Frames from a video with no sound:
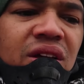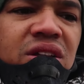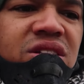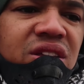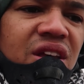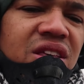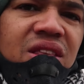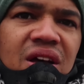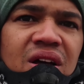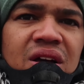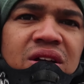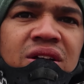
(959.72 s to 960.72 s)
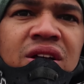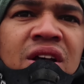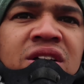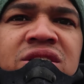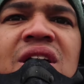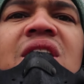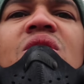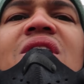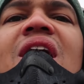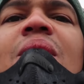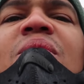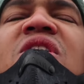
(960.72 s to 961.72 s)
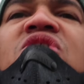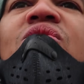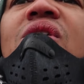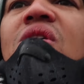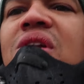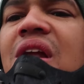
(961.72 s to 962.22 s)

it's either still on number 3 or